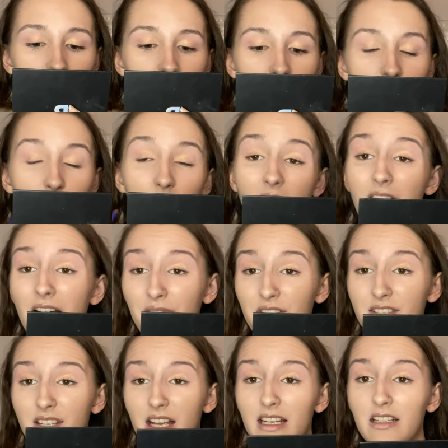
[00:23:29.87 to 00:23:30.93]
So I have
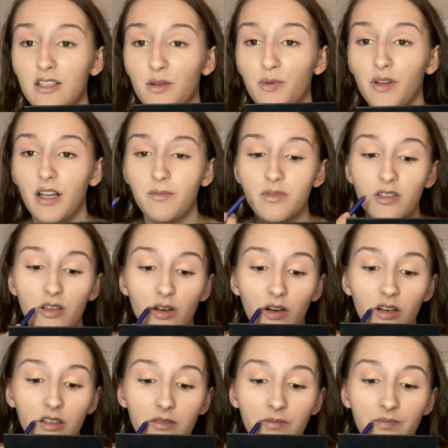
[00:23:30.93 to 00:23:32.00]
decided to put lipstick
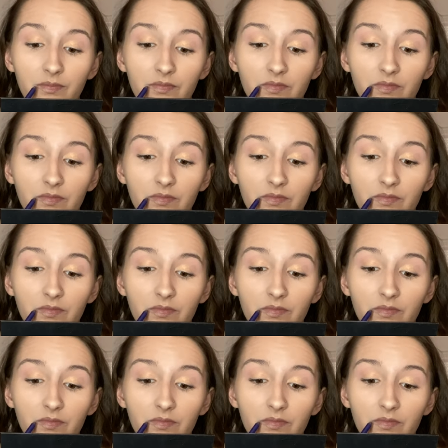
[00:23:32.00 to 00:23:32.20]
on